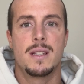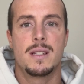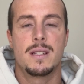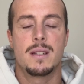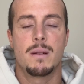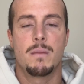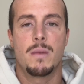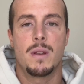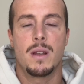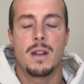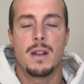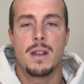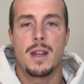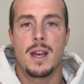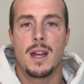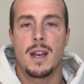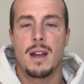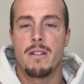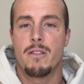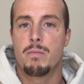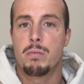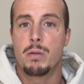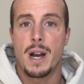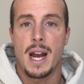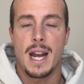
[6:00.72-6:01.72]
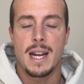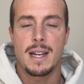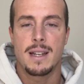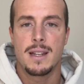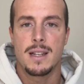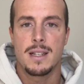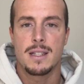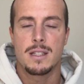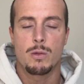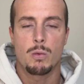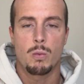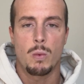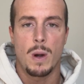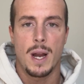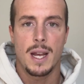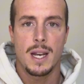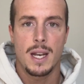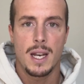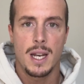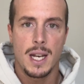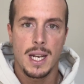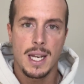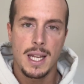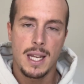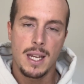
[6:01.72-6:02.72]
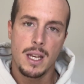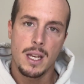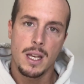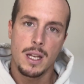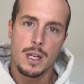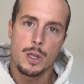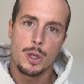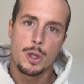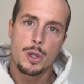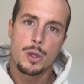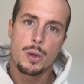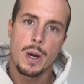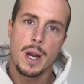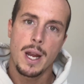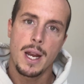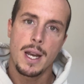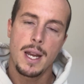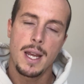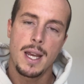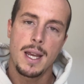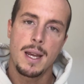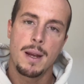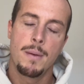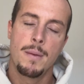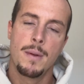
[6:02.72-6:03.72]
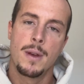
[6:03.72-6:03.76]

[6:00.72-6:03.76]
something that I've practiced regularly in training